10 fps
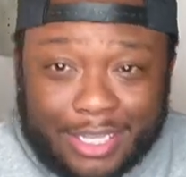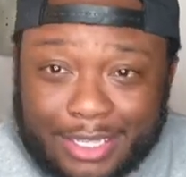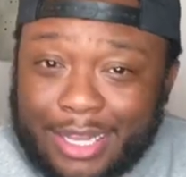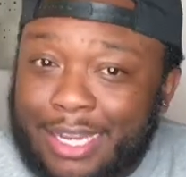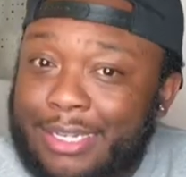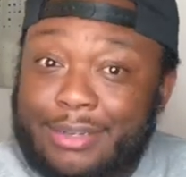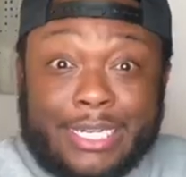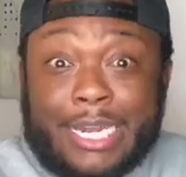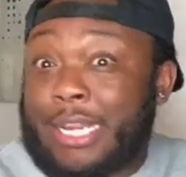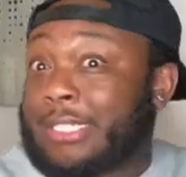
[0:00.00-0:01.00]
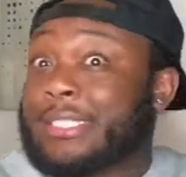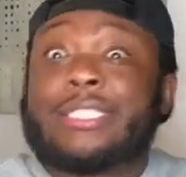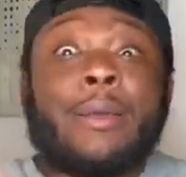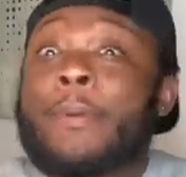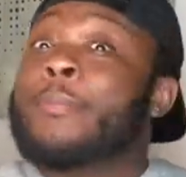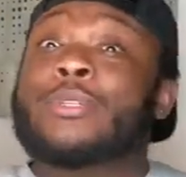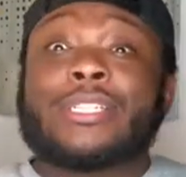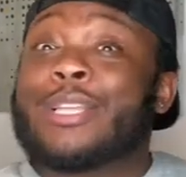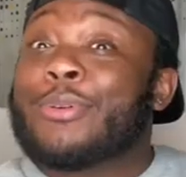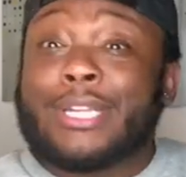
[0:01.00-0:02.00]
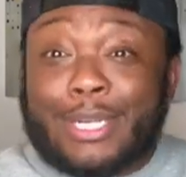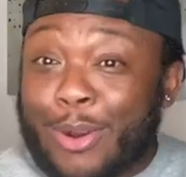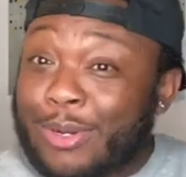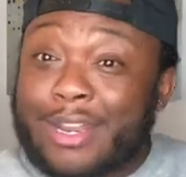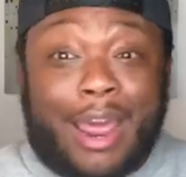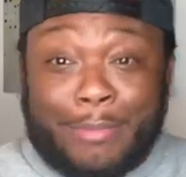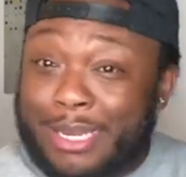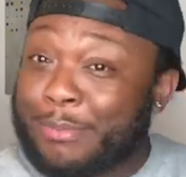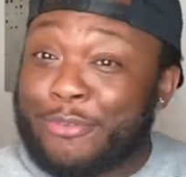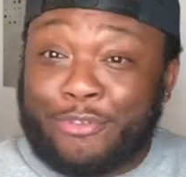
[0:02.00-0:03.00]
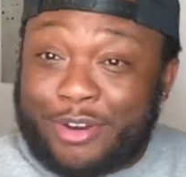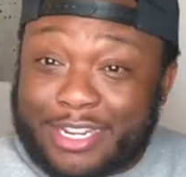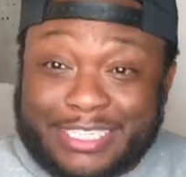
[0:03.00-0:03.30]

Like, some people just don't get along and not meant to be friends.